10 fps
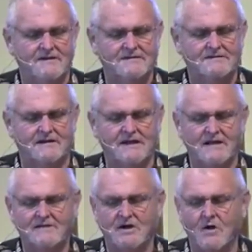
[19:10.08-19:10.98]

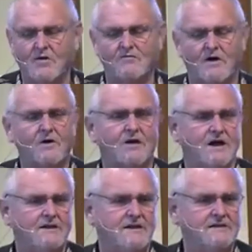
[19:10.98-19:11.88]
let go of our
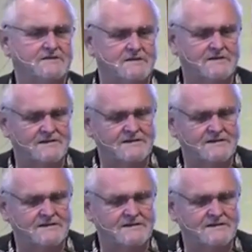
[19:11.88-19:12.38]
ideas and